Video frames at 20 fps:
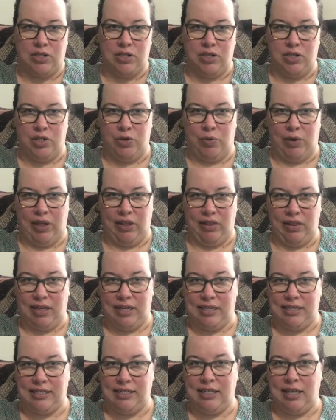doing
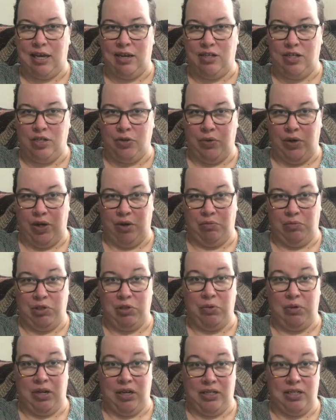them
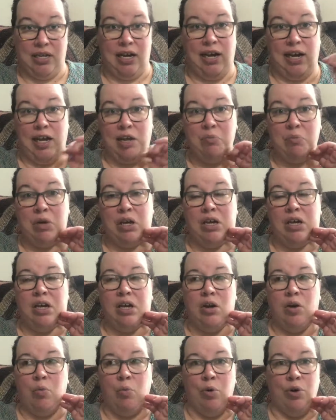two at a time
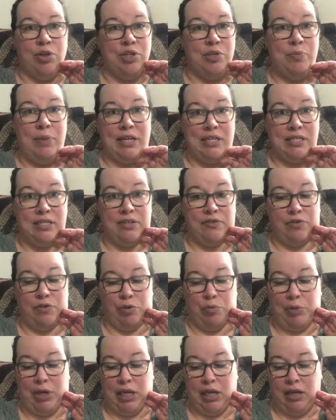worked best
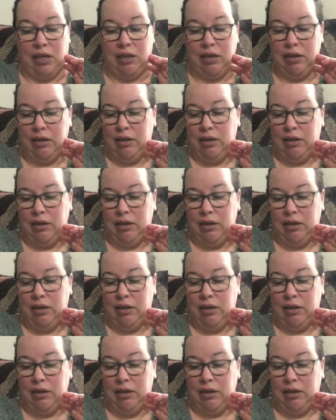for me.